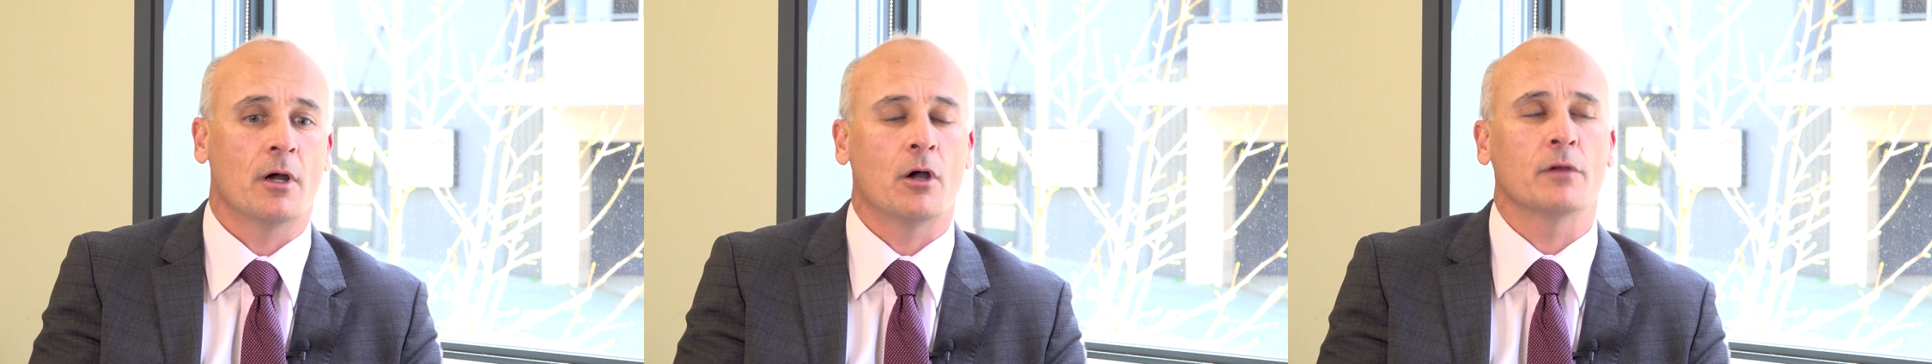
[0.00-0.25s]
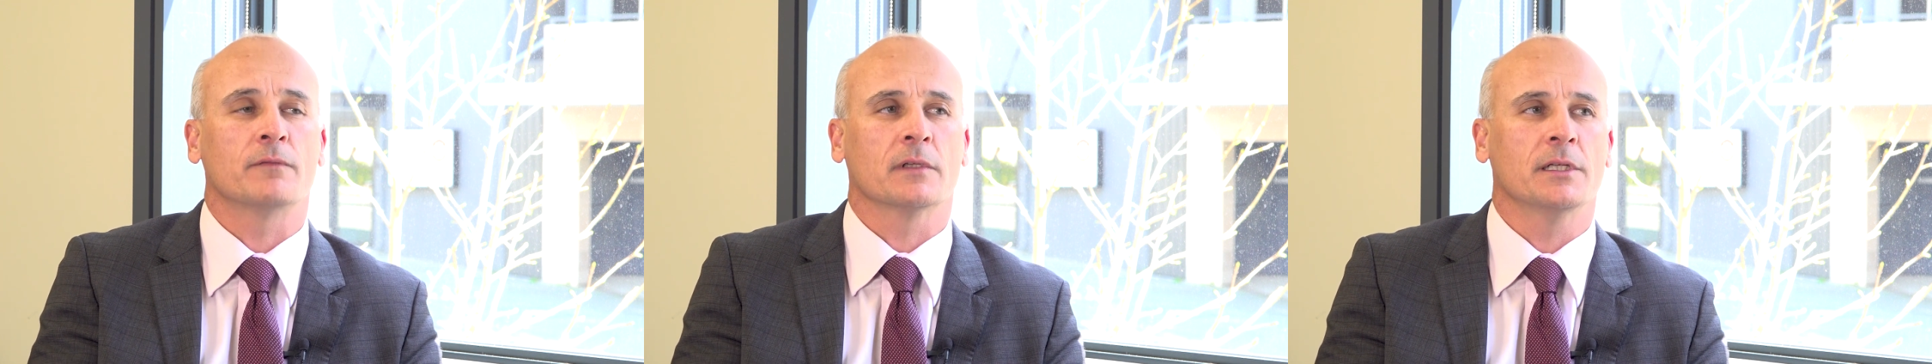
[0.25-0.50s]

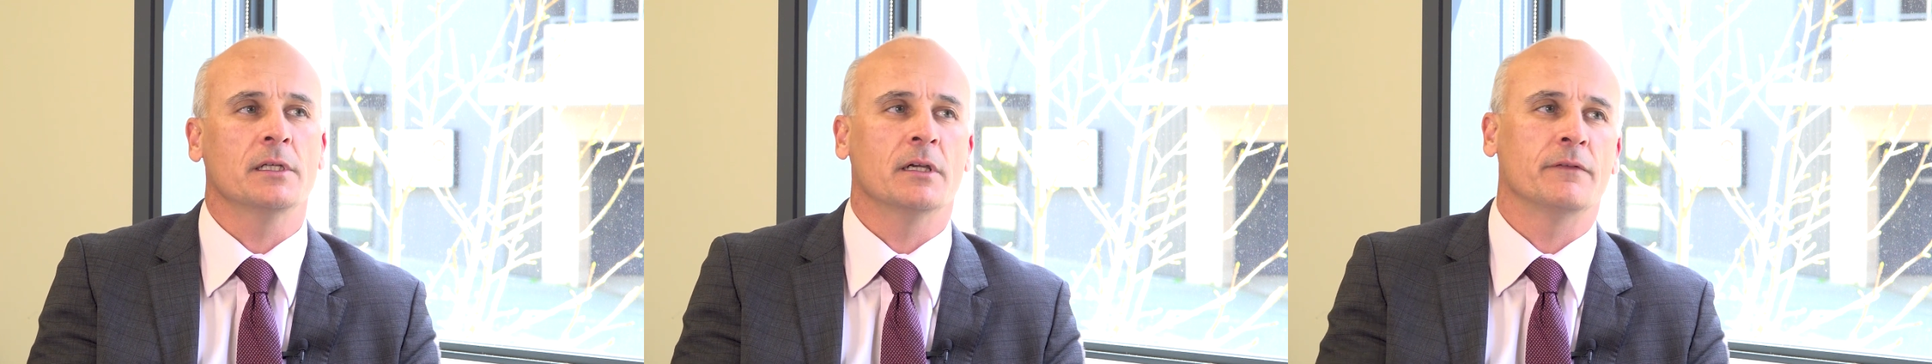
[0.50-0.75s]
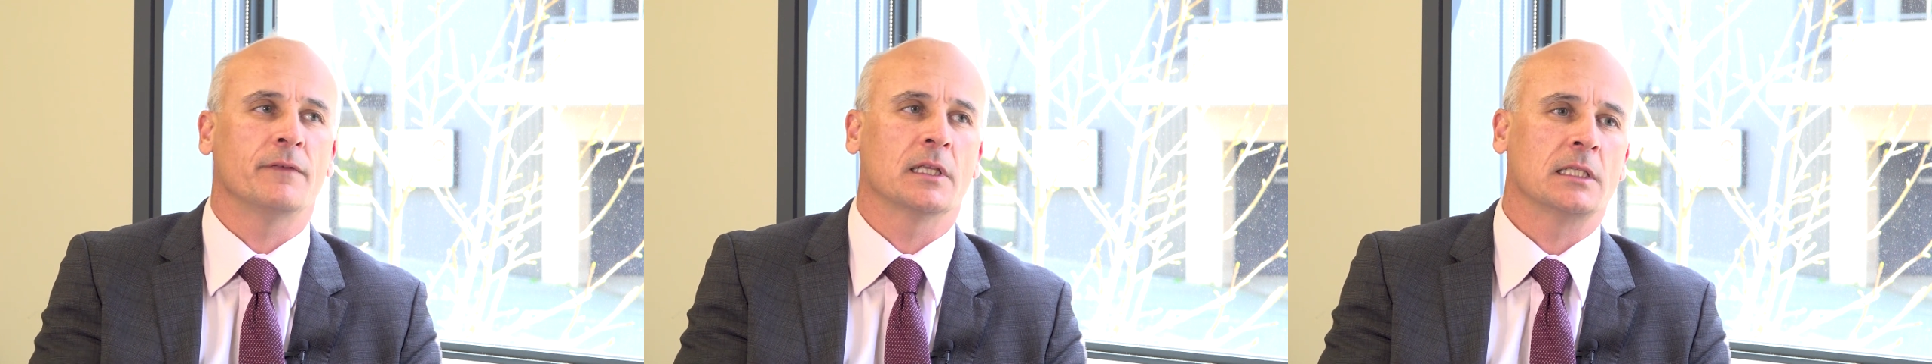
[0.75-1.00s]
hopefully
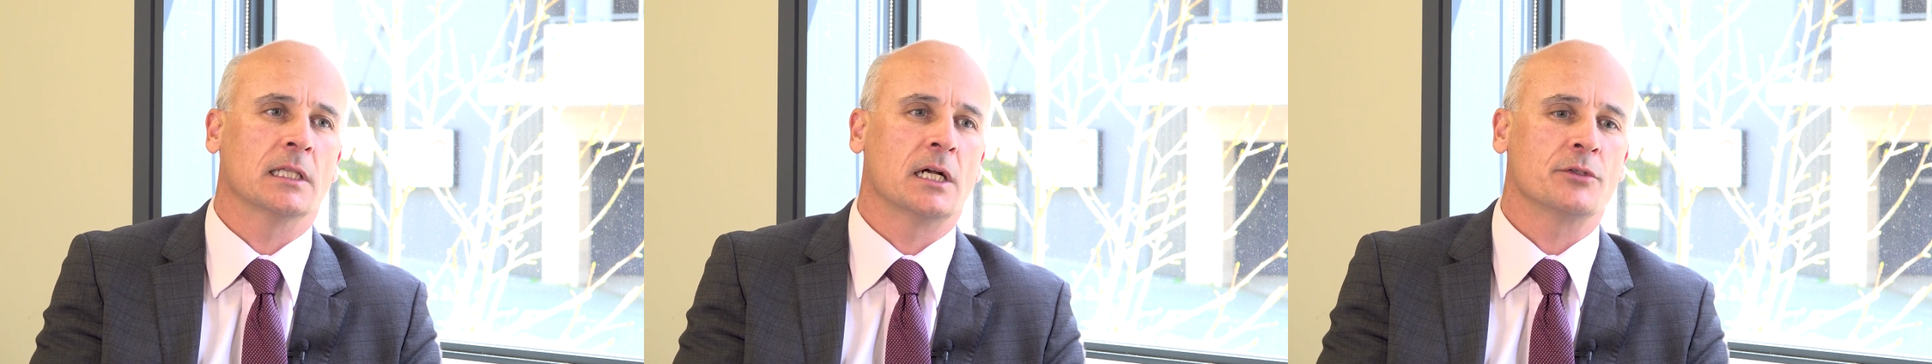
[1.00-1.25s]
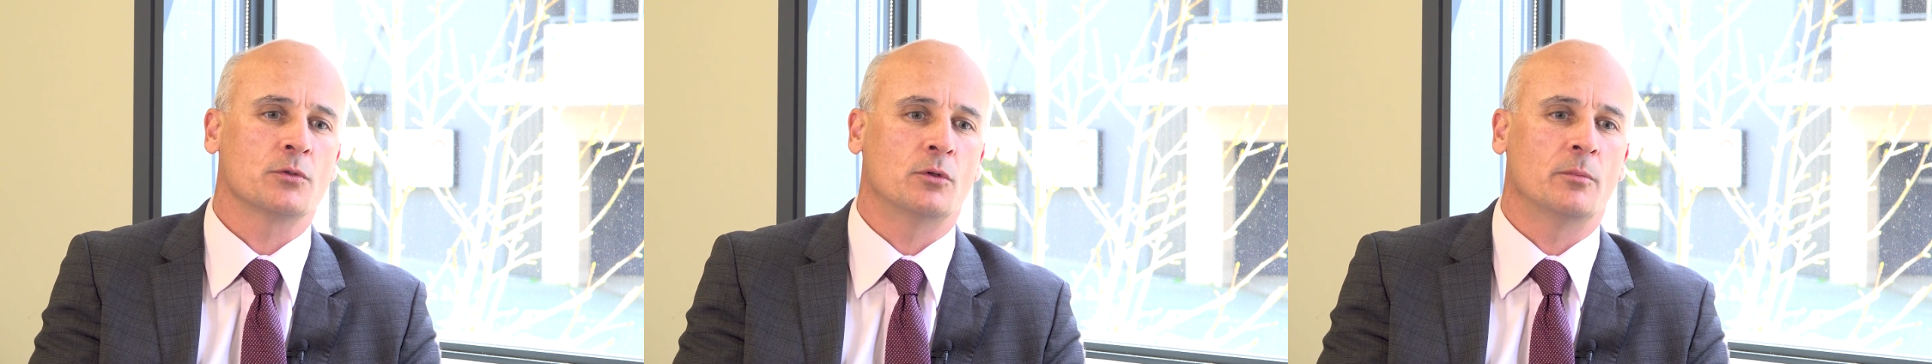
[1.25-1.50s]
a fairly
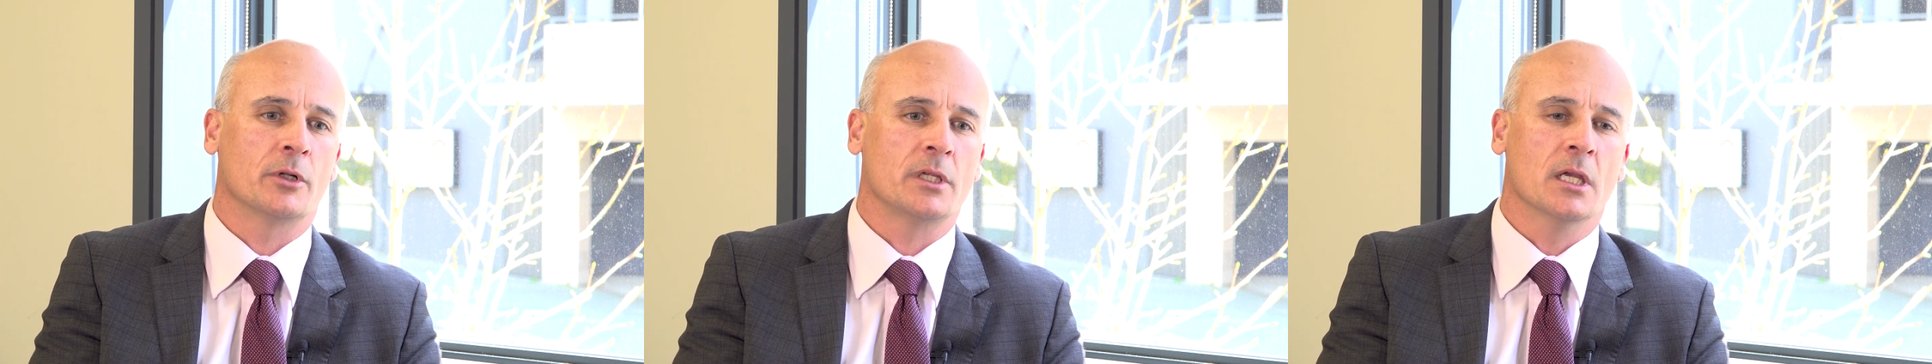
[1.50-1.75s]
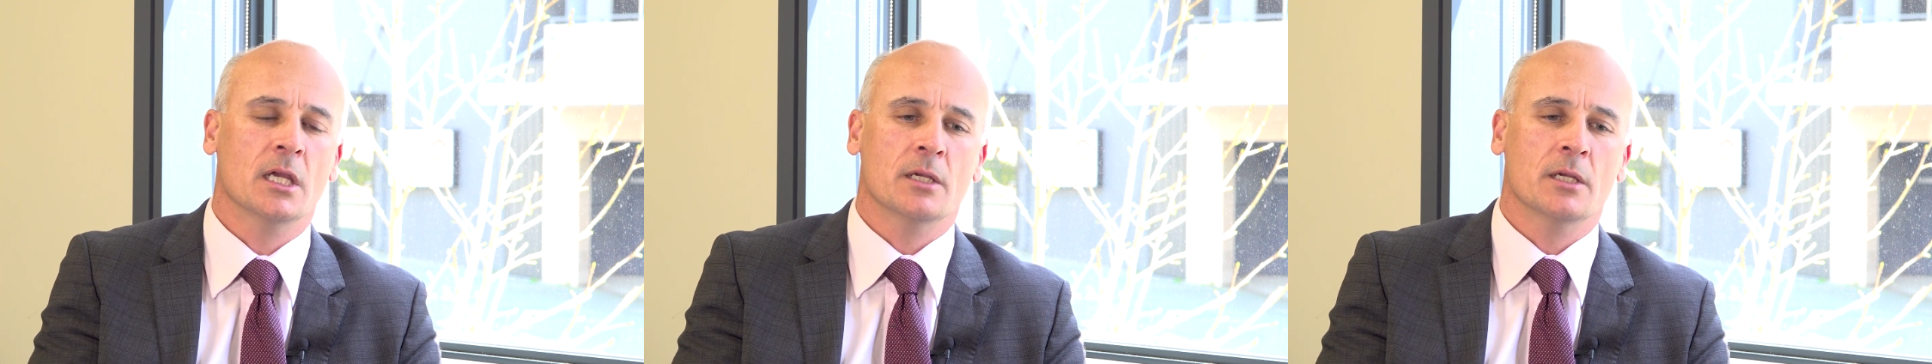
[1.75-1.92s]
large ore body.